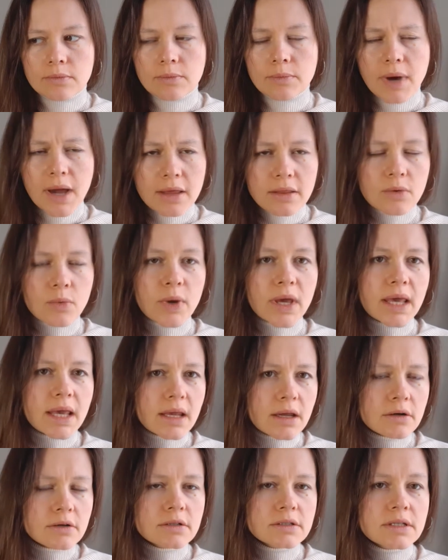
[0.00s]
By the way,
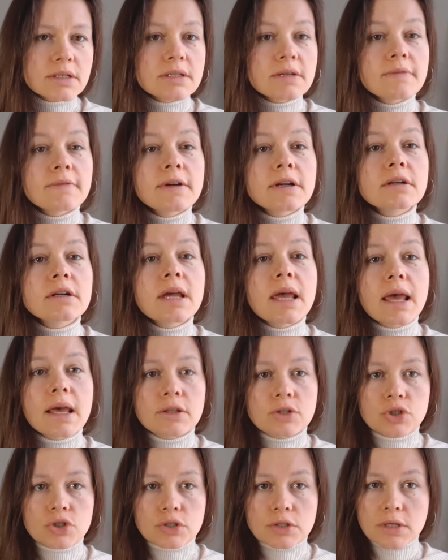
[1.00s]
Eros is a very
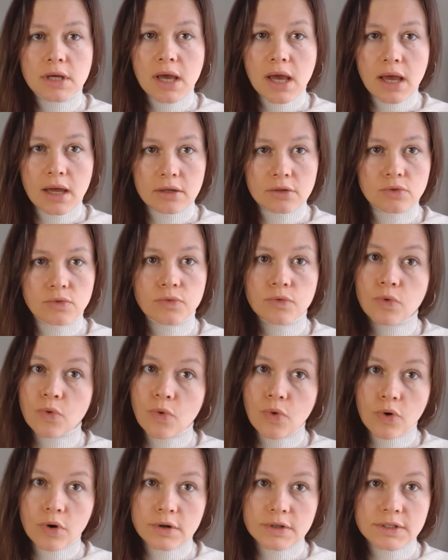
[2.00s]
ancient god, of
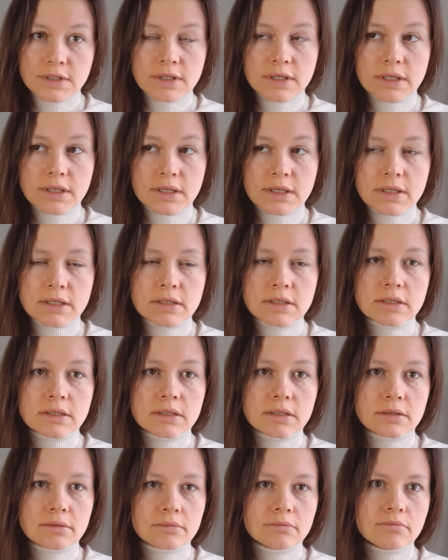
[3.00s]
course, he
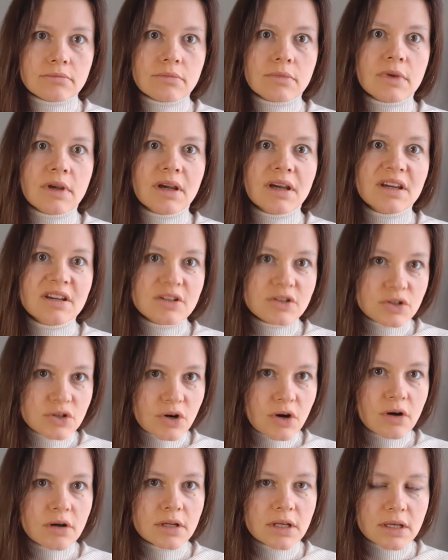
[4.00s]
is
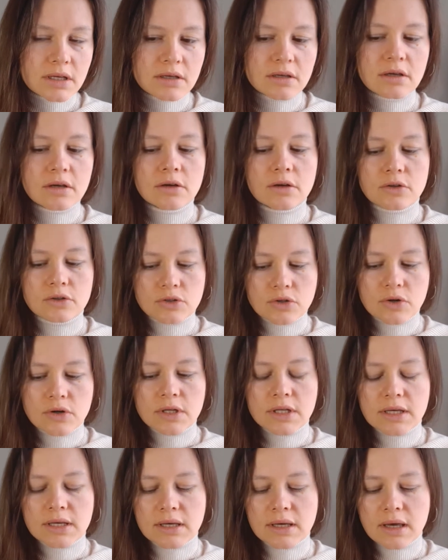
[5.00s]
chthonic
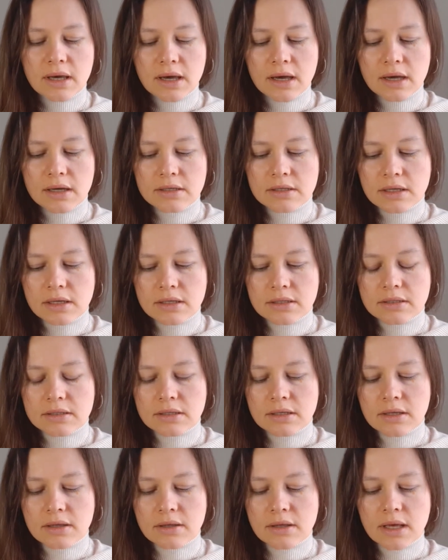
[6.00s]
Tony God, and
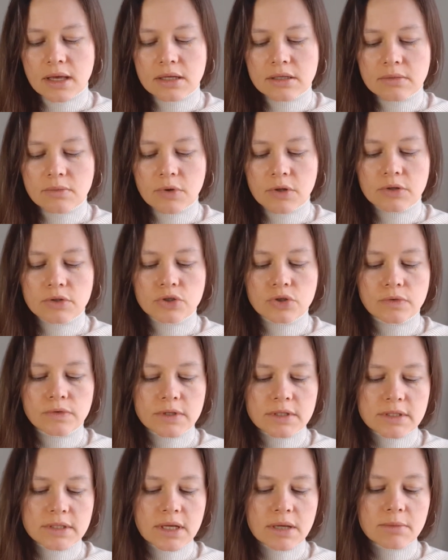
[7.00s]
the etymology of
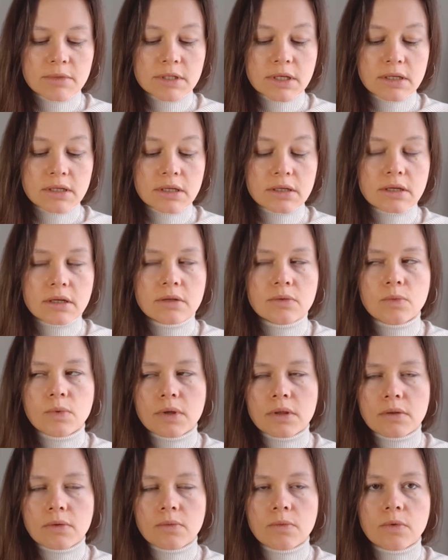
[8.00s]
his name is connected
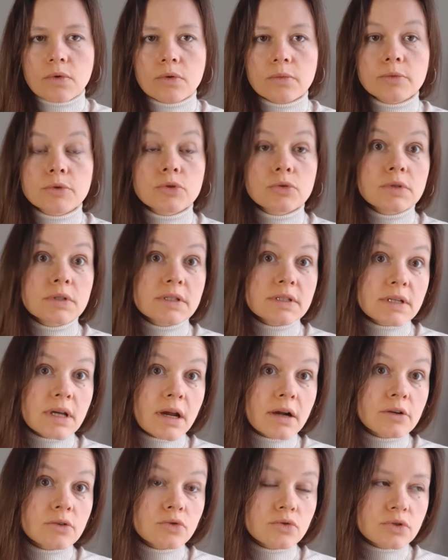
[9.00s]
with the verb to
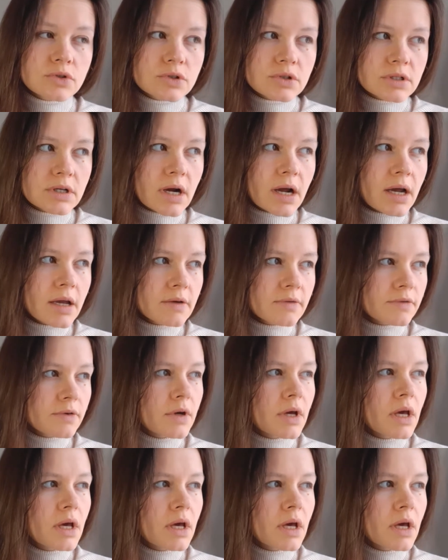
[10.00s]
desire, to strive,